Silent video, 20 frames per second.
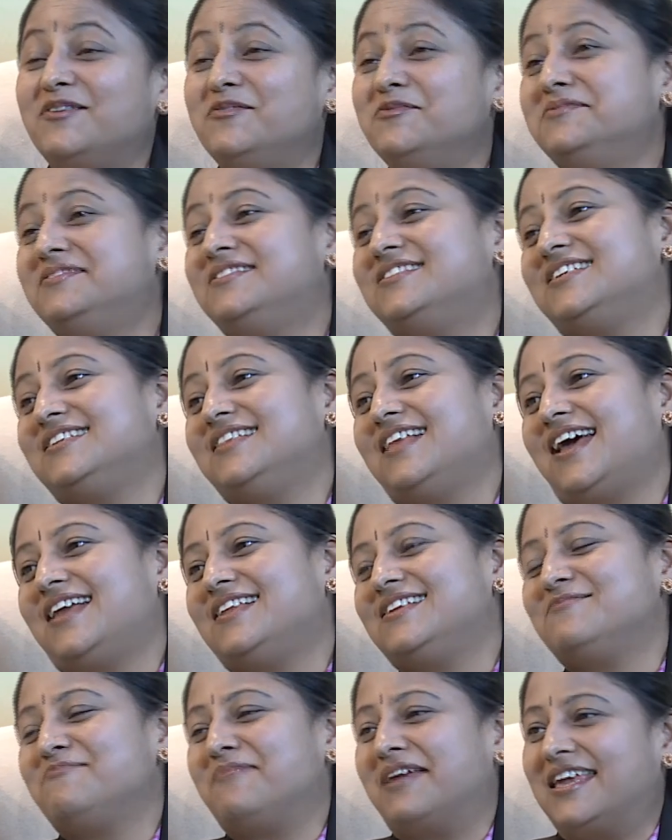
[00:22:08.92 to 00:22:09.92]
do see
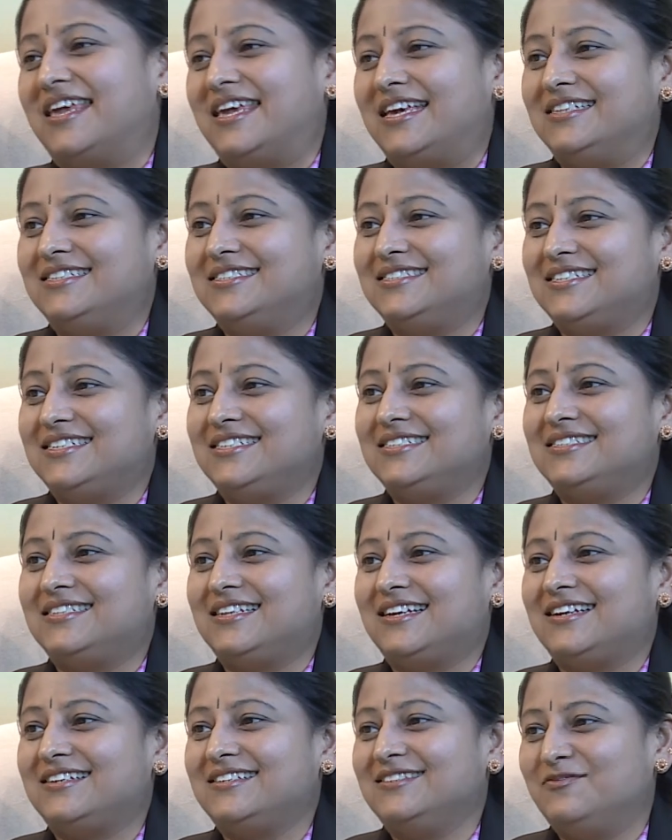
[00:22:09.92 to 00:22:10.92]
that in my kids these
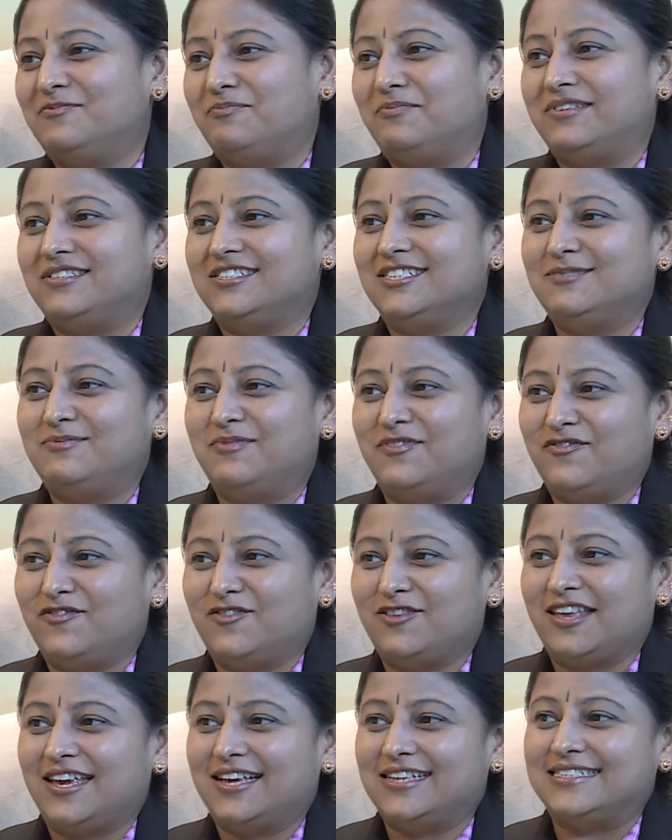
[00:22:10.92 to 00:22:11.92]
days, but just
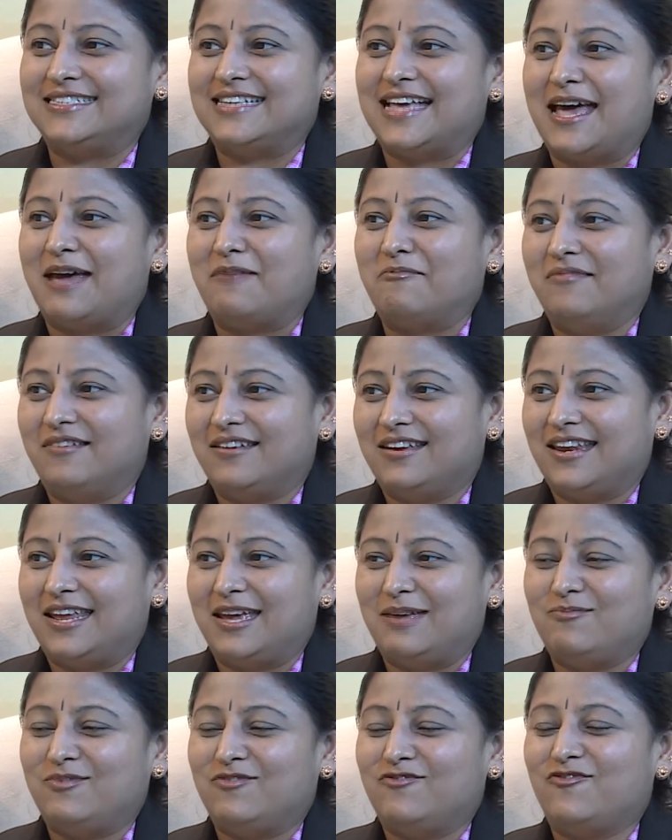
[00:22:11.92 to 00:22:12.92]
before the exam, a
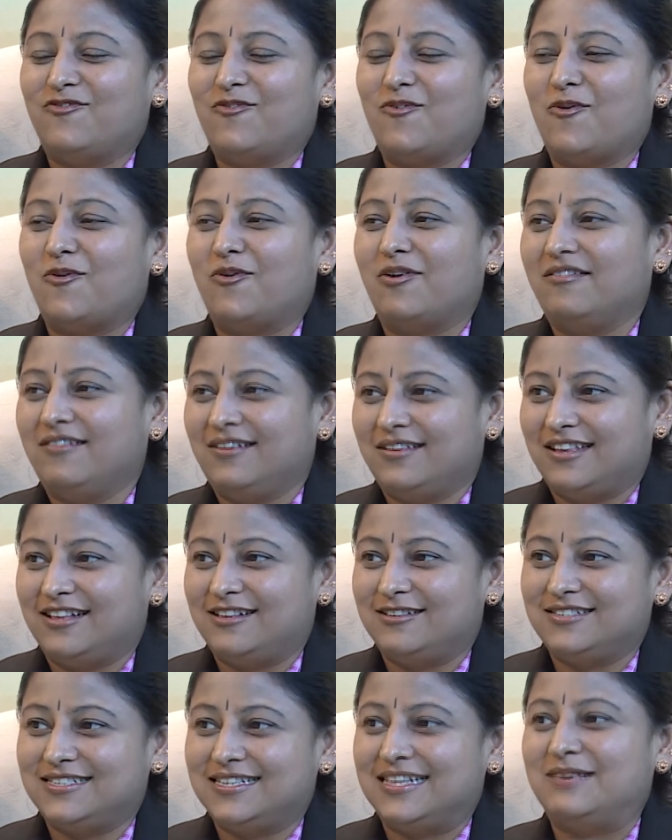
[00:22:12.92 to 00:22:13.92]
day before,
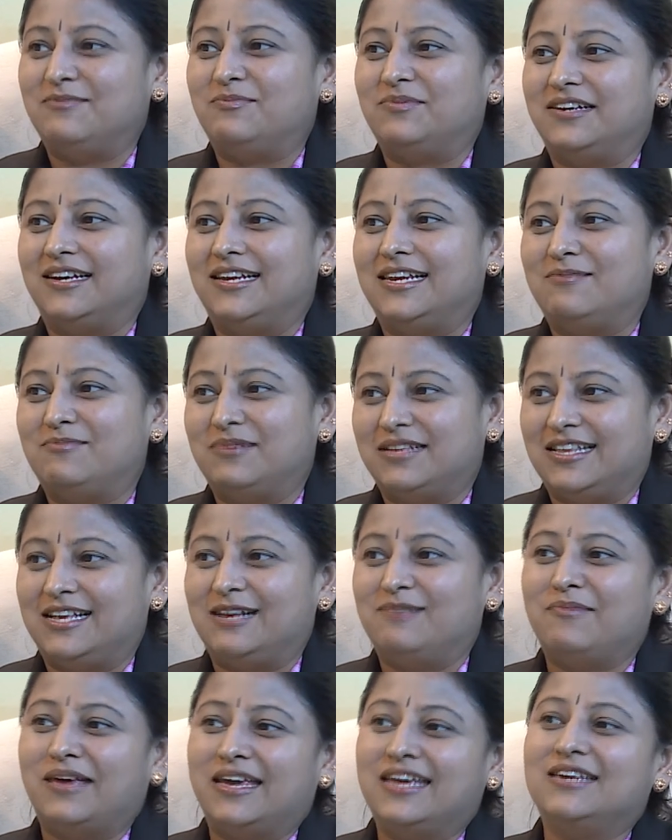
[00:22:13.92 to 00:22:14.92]
they'll sleep early, but
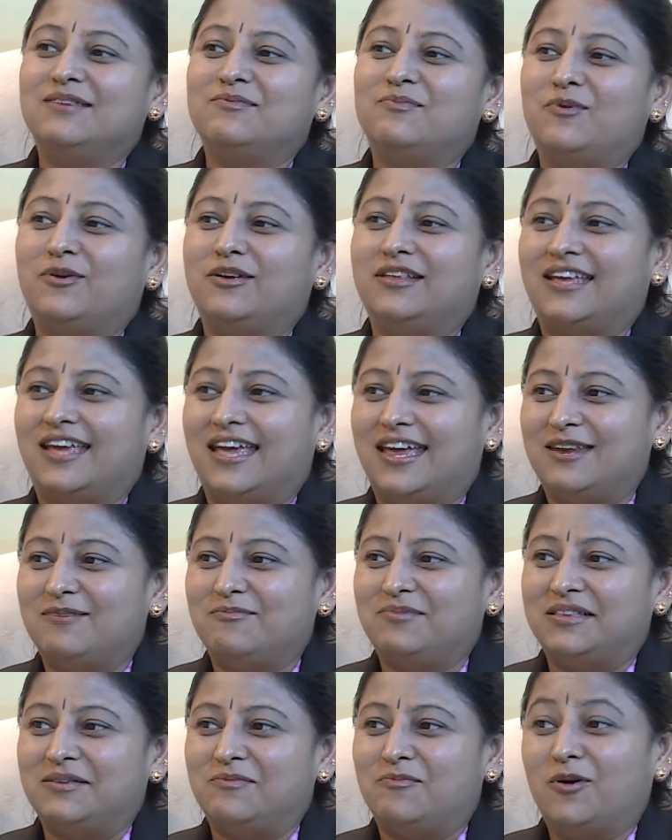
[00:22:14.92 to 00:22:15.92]
they'll make it a point, they get
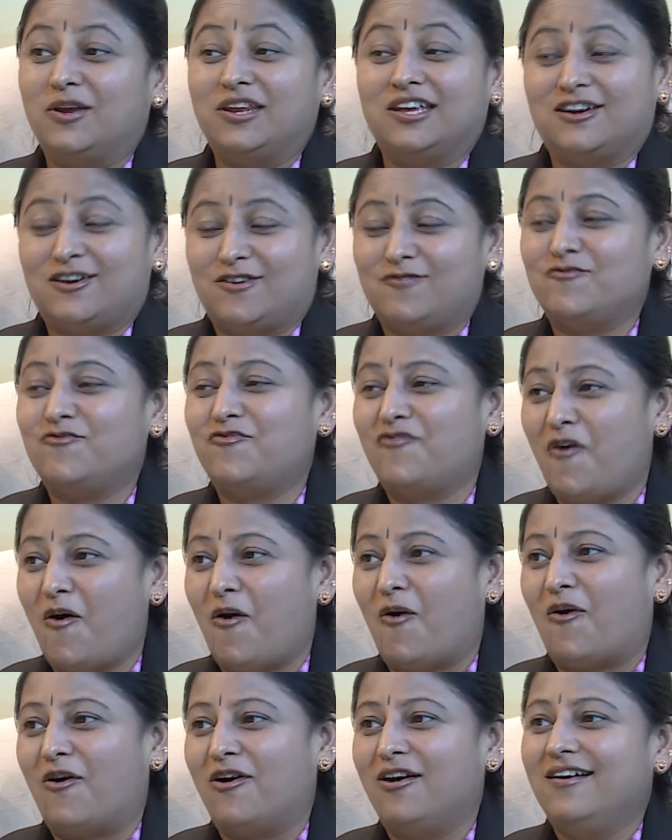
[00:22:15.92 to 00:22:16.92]
up in the morning around
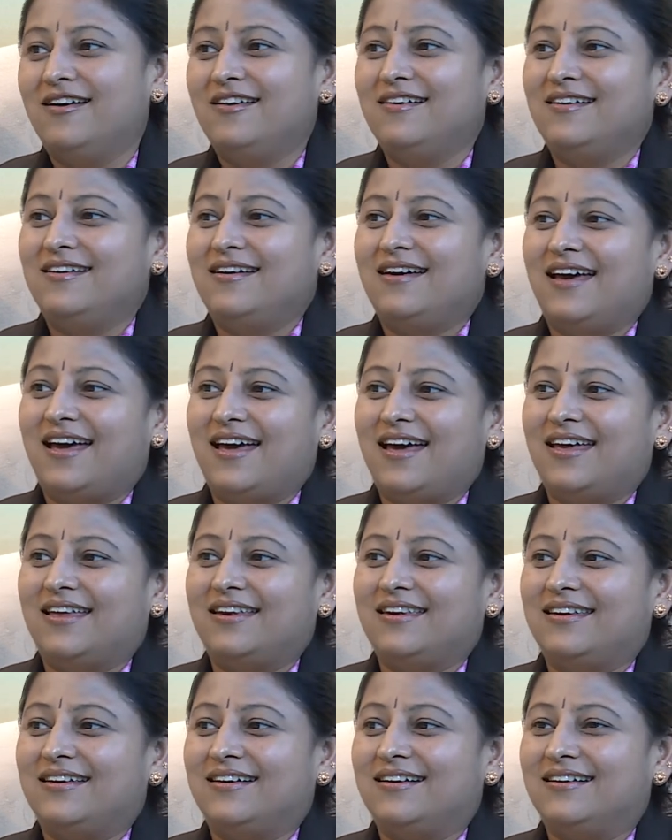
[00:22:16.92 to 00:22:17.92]
4.
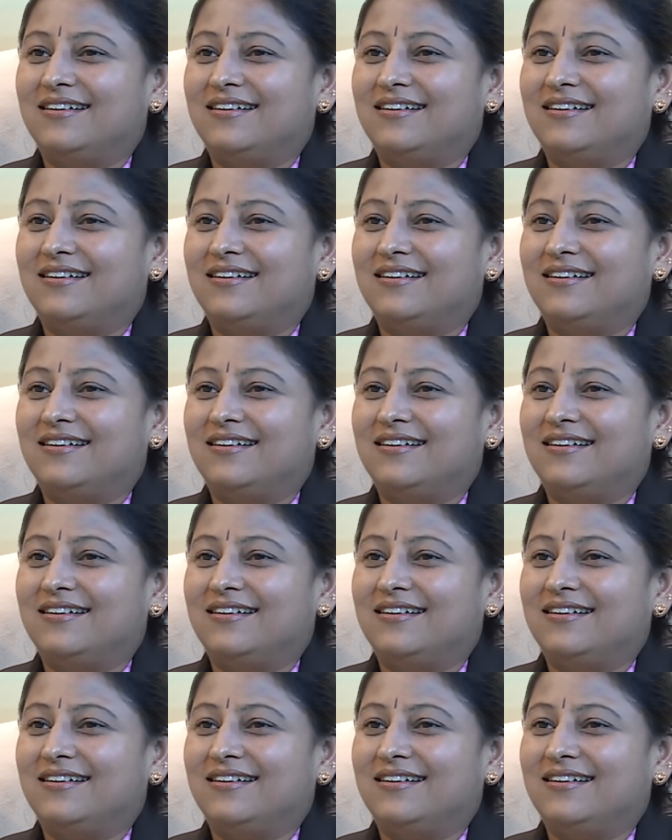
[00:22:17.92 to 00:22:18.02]
And